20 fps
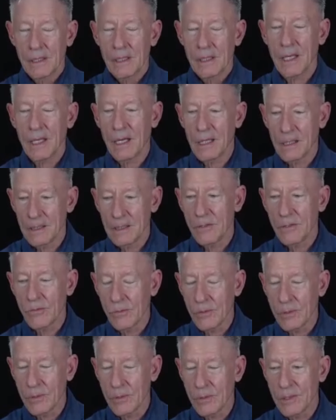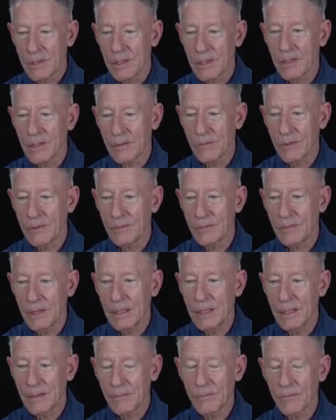college would
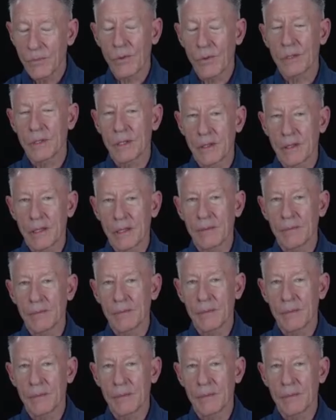be important to them.